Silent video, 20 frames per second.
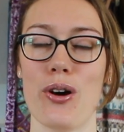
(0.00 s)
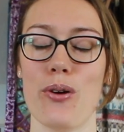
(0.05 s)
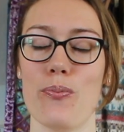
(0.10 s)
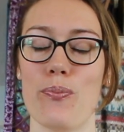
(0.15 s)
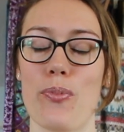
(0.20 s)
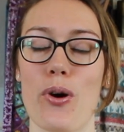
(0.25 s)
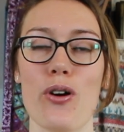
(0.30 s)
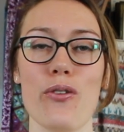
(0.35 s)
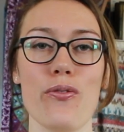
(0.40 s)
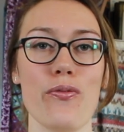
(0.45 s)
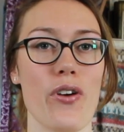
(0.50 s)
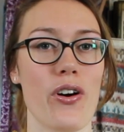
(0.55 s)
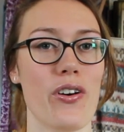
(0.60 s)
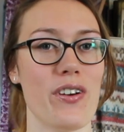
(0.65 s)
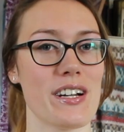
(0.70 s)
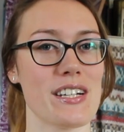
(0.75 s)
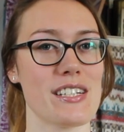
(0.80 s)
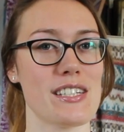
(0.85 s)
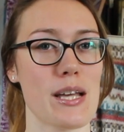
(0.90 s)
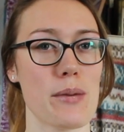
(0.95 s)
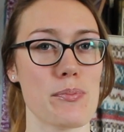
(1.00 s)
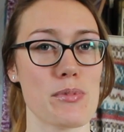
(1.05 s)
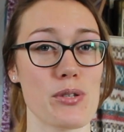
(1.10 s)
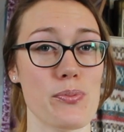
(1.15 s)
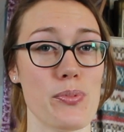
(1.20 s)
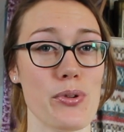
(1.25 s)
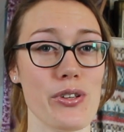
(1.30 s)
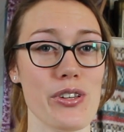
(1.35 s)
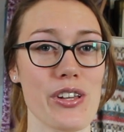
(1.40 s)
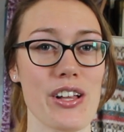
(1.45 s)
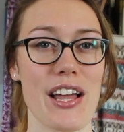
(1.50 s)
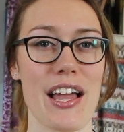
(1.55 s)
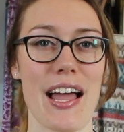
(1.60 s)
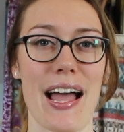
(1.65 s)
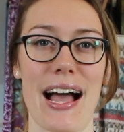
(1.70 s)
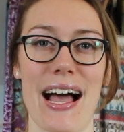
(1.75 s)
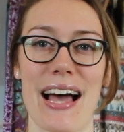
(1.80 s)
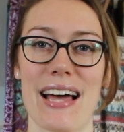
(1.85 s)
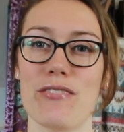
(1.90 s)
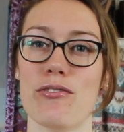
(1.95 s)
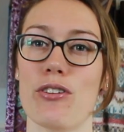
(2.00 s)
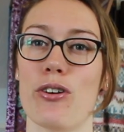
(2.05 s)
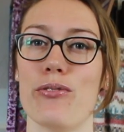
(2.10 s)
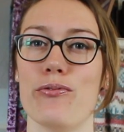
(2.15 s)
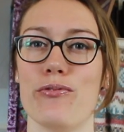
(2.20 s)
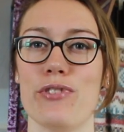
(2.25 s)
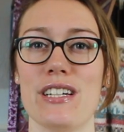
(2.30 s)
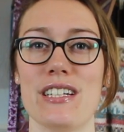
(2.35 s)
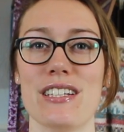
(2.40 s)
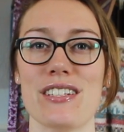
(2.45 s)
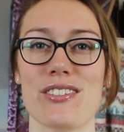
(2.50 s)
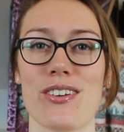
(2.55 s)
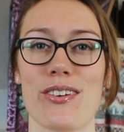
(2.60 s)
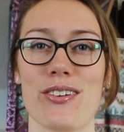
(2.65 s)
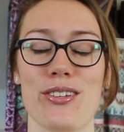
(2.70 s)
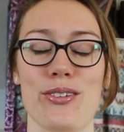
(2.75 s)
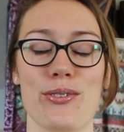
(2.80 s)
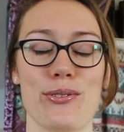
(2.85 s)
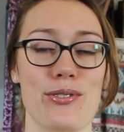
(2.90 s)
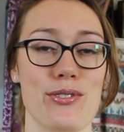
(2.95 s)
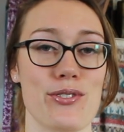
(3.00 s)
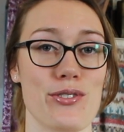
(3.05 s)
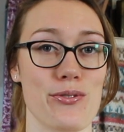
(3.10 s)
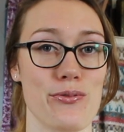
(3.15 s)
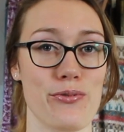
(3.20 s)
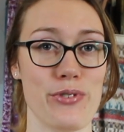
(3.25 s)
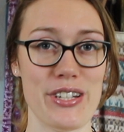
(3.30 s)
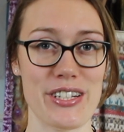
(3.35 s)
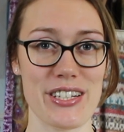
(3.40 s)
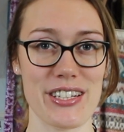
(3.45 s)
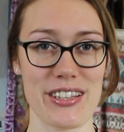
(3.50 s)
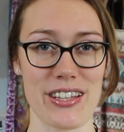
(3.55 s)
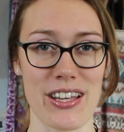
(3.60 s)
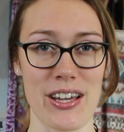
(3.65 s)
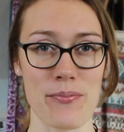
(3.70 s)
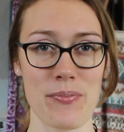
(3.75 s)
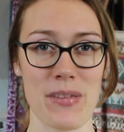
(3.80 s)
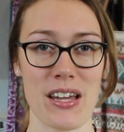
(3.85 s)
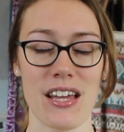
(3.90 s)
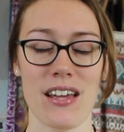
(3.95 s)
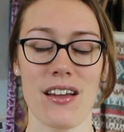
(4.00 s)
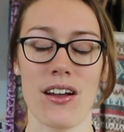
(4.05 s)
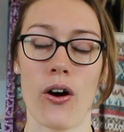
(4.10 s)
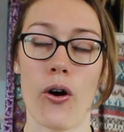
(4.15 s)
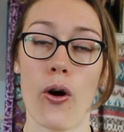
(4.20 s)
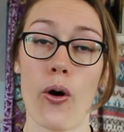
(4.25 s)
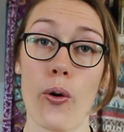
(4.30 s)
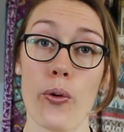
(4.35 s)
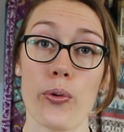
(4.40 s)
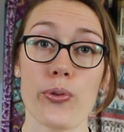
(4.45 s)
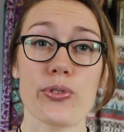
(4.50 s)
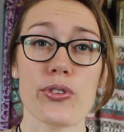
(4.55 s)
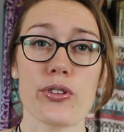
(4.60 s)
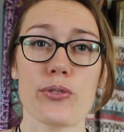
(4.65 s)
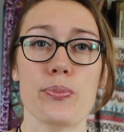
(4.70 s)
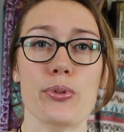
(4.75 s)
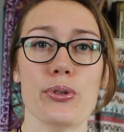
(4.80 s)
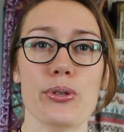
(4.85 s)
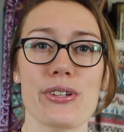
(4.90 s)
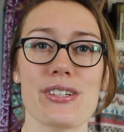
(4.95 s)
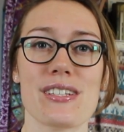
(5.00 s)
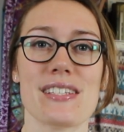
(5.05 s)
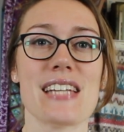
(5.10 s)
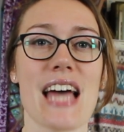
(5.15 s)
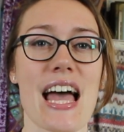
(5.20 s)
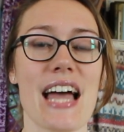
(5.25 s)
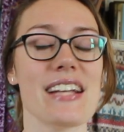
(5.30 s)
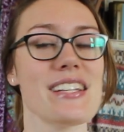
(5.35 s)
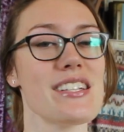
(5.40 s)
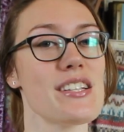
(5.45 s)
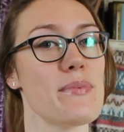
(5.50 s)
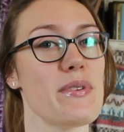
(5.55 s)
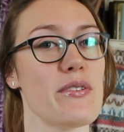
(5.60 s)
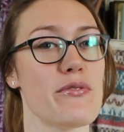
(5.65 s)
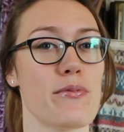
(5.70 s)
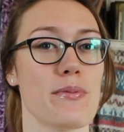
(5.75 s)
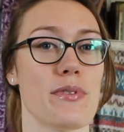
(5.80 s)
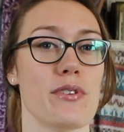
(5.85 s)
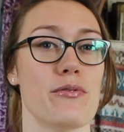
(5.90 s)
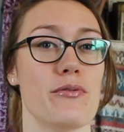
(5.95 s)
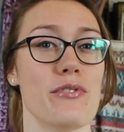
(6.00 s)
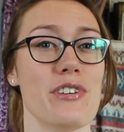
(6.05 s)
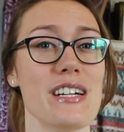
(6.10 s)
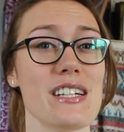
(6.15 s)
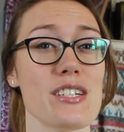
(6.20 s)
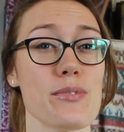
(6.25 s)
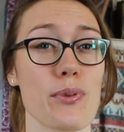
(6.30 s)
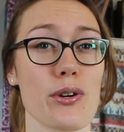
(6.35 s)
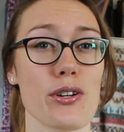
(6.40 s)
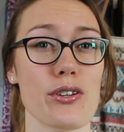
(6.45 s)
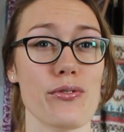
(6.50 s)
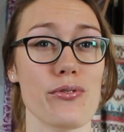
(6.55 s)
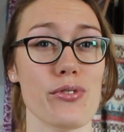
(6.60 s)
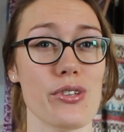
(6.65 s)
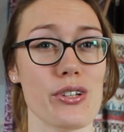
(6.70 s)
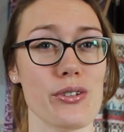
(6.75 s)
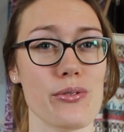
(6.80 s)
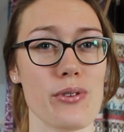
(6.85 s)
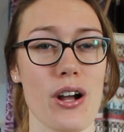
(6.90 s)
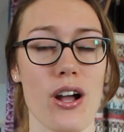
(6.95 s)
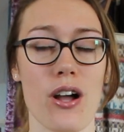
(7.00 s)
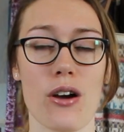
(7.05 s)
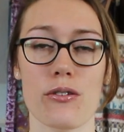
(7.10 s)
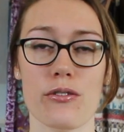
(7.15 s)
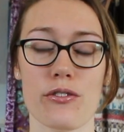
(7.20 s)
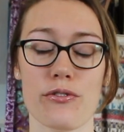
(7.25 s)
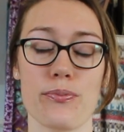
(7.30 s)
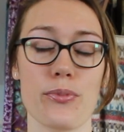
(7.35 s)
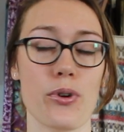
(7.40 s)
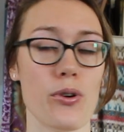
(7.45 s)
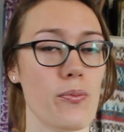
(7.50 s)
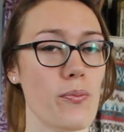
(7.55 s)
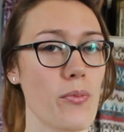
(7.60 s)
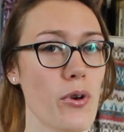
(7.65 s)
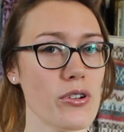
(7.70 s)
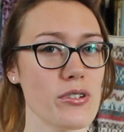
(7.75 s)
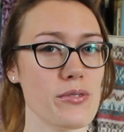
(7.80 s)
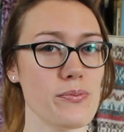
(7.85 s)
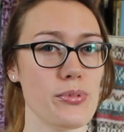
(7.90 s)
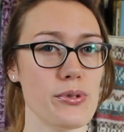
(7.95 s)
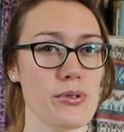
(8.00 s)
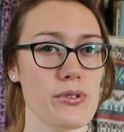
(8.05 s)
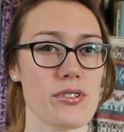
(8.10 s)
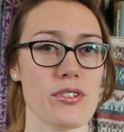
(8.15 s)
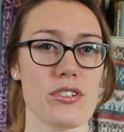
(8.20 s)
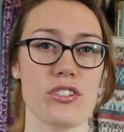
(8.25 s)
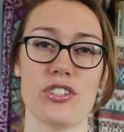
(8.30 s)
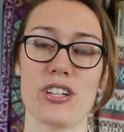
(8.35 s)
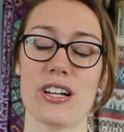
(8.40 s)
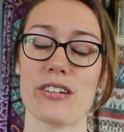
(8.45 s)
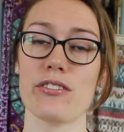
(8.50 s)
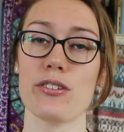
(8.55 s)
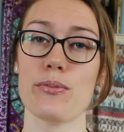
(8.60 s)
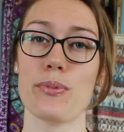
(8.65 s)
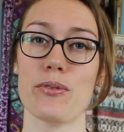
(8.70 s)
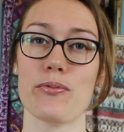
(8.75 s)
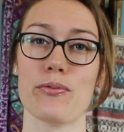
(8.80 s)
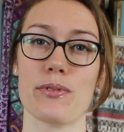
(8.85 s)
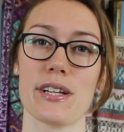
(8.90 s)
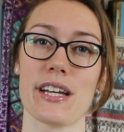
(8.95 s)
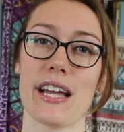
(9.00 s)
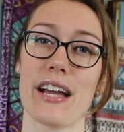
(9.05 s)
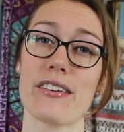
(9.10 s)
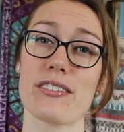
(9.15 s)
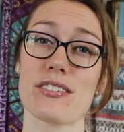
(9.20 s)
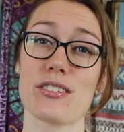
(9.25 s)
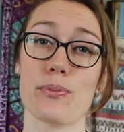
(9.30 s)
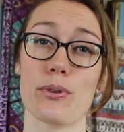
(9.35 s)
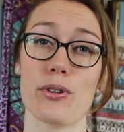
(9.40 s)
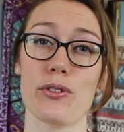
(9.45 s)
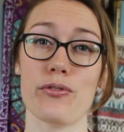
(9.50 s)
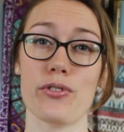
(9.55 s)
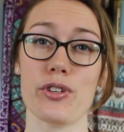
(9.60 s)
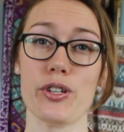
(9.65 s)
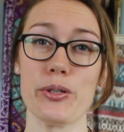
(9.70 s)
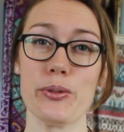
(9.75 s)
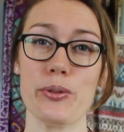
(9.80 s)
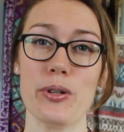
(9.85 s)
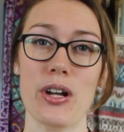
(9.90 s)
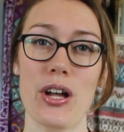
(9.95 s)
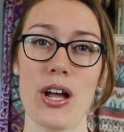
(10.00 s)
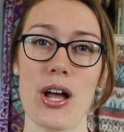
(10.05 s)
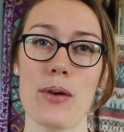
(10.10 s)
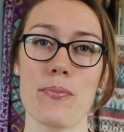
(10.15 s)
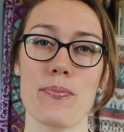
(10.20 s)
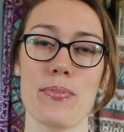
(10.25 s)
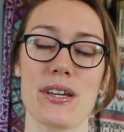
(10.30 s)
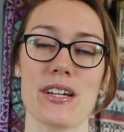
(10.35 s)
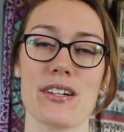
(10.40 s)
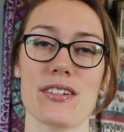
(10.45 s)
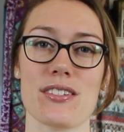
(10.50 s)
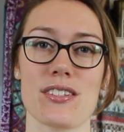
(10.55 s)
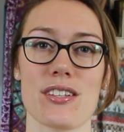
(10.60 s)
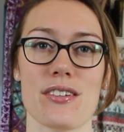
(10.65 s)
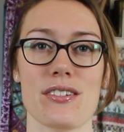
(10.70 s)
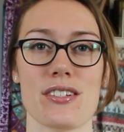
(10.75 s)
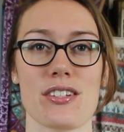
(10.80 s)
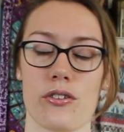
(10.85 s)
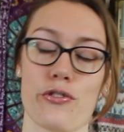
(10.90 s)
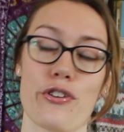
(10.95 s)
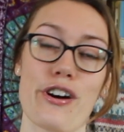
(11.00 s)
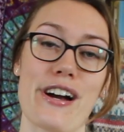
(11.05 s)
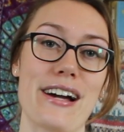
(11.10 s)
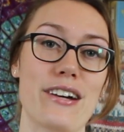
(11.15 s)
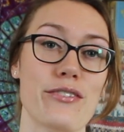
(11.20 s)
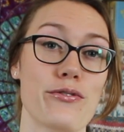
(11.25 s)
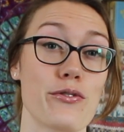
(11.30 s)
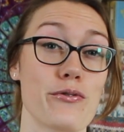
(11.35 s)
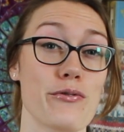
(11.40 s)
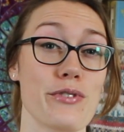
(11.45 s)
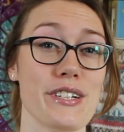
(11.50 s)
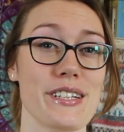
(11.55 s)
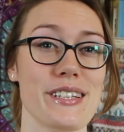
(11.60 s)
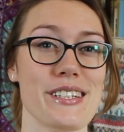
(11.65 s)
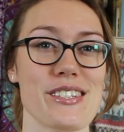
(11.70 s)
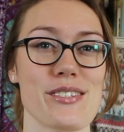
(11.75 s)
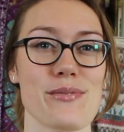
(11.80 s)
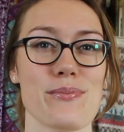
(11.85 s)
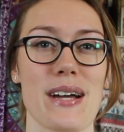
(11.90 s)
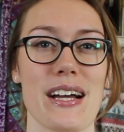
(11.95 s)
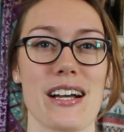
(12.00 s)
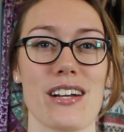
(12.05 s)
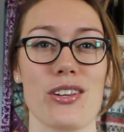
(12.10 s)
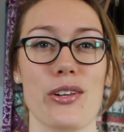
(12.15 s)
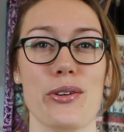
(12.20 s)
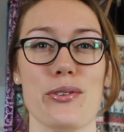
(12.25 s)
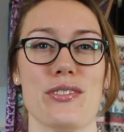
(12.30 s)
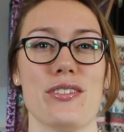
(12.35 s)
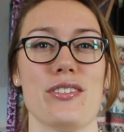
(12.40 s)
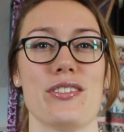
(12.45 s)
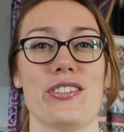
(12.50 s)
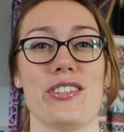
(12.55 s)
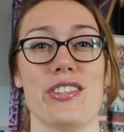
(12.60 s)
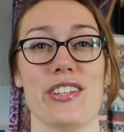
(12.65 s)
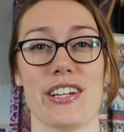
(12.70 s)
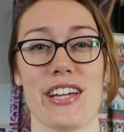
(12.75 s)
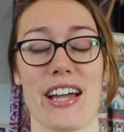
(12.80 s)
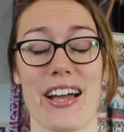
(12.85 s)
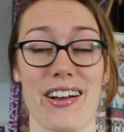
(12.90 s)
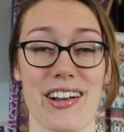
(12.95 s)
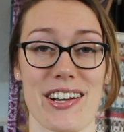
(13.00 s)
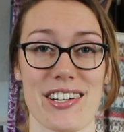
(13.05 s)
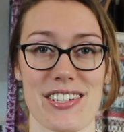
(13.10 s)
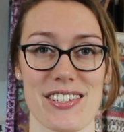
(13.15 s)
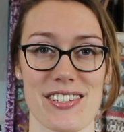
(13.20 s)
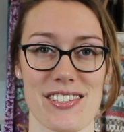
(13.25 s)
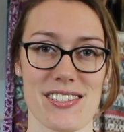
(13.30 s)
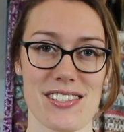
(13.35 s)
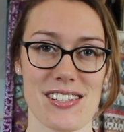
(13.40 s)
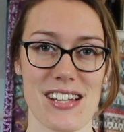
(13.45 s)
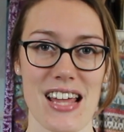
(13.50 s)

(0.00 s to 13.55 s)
Both are acceptable and readers are used to reading them. Older books tend to be from the narrator's point of view, with more modern books generally being from the character's point of view, because there is a cry out for realism and closeness to the characters.